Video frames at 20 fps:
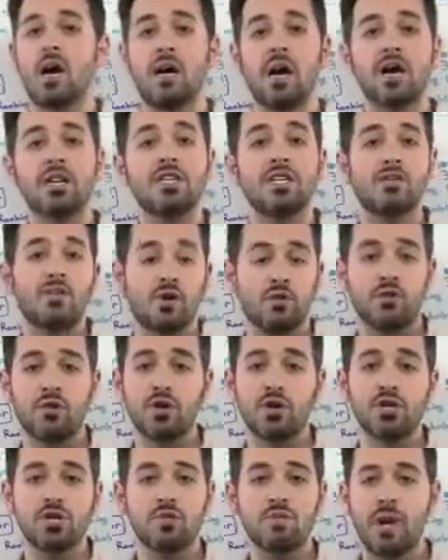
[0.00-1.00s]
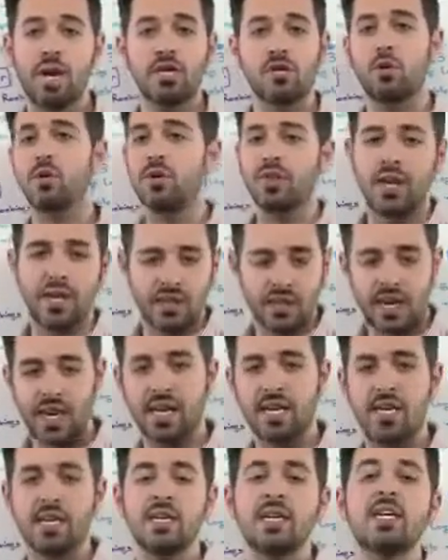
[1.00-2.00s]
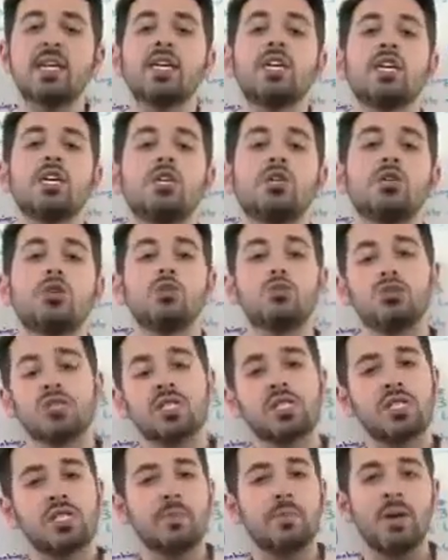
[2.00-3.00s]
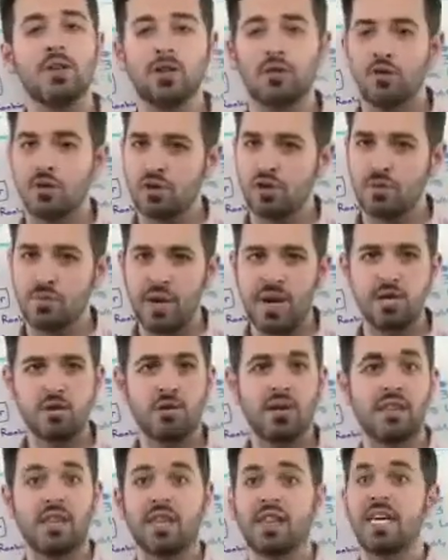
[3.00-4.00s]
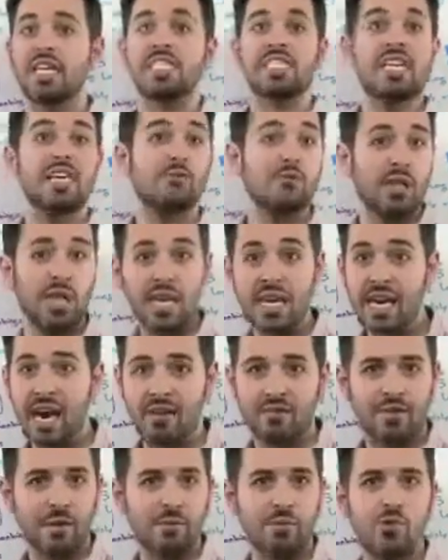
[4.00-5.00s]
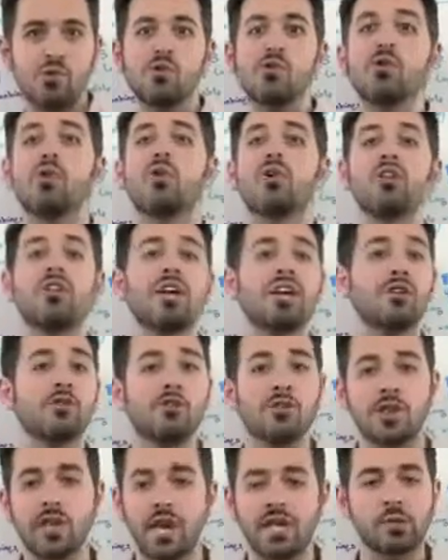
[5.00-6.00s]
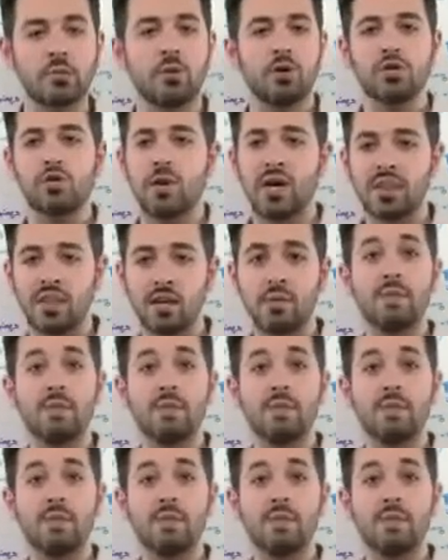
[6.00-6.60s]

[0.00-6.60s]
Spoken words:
a different version of Page, or that uses some other version of PageRank that they secretly get from Google, that Google exports, right?